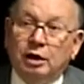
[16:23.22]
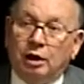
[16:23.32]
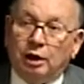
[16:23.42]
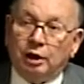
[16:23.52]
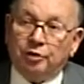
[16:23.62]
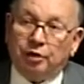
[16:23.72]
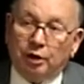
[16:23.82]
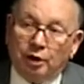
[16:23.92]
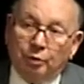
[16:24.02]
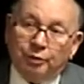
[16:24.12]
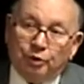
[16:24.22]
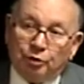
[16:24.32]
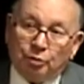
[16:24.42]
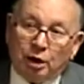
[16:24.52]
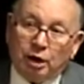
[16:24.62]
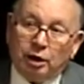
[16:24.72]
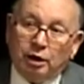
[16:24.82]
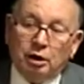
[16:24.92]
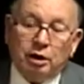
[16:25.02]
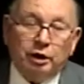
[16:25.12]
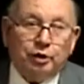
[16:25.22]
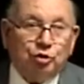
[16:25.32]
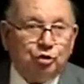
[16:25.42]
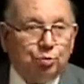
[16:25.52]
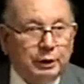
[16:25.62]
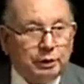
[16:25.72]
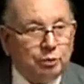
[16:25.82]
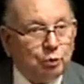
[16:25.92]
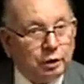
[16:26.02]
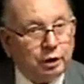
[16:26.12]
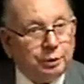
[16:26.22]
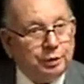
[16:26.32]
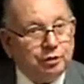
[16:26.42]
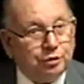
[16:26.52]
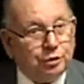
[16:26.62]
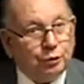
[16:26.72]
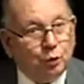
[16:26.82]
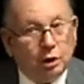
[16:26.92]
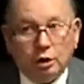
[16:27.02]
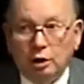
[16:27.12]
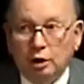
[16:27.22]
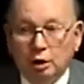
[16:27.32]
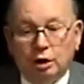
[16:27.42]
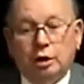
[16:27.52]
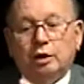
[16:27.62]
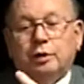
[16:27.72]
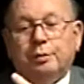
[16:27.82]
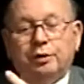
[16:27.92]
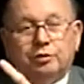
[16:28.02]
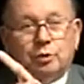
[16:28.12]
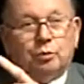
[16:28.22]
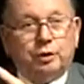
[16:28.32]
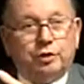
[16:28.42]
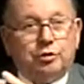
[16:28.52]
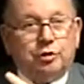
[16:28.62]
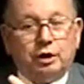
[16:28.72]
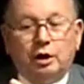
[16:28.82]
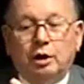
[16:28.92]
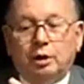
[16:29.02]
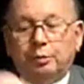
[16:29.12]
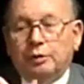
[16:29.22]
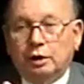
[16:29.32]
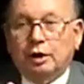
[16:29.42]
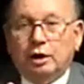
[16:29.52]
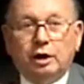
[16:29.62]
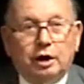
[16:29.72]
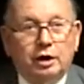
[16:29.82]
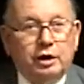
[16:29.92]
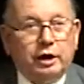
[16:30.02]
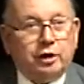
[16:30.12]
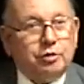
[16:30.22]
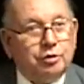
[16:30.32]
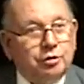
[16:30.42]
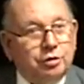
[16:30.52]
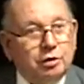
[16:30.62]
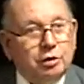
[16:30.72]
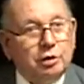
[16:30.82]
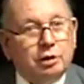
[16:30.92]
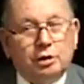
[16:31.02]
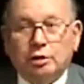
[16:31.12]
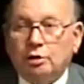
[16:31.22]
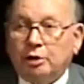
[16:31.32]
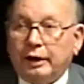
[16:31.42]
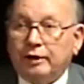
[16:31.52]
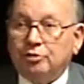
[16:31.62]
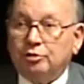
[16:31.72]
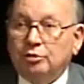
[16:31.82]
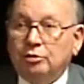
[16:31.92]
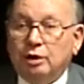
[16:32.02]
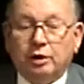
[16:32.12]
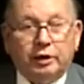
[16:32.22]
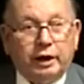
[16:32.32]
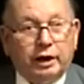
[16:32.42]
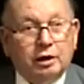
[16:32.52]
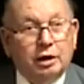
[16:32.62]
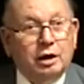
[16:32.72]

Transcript: And as they dumped this rock in, they had split one of the pieces of wood, and the piece of wood is sticking up, and he catches the lasso on that.